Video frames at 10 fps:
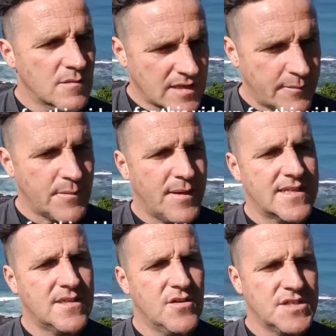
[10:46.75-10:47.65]
coming back
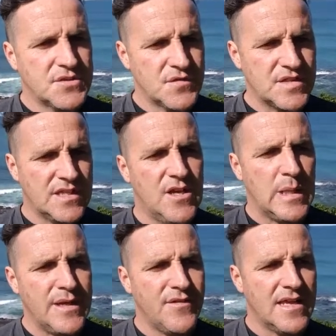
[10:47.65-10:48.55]
to the idea of slow
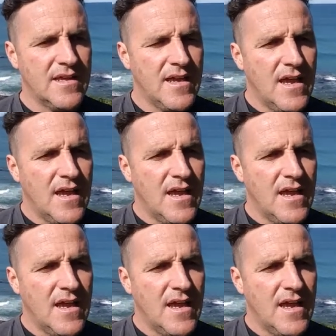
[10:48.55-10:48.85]
living,